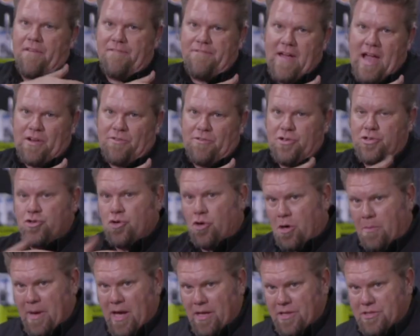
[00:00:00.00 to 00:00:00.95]
the factory
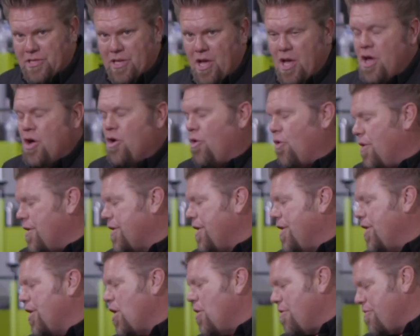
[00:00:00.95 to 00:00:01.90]
shoulder belts, or are you
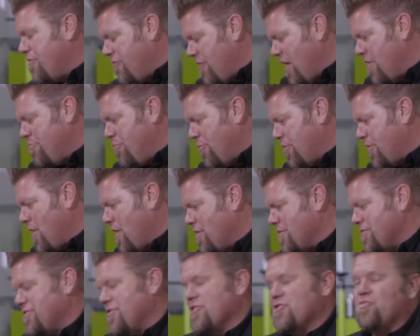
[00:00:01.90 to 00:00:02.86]
going to go with 5-point
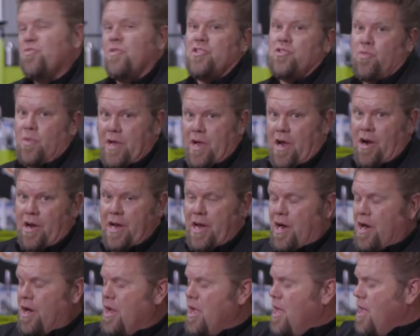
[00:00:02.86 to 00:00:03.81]
harnesses, which we are
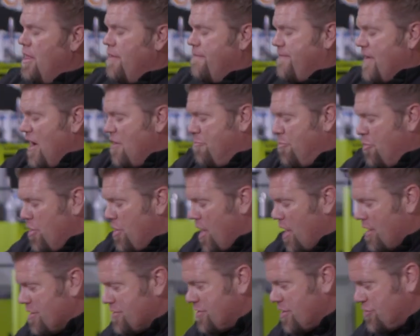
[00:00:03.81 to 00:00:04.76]
here? 5-point
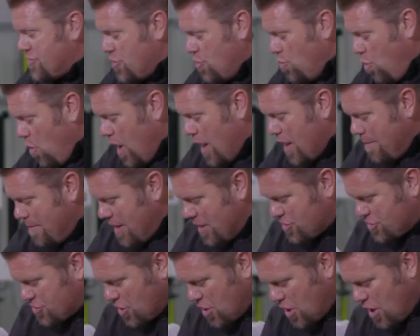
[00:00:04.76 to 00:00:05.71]
harnesses, you want to
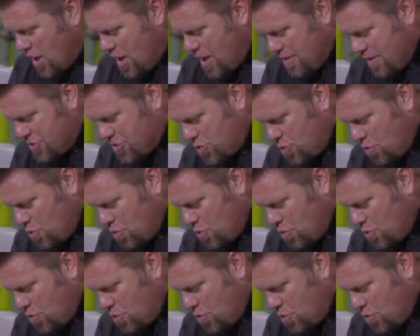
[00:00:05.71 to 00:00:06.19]
make sure that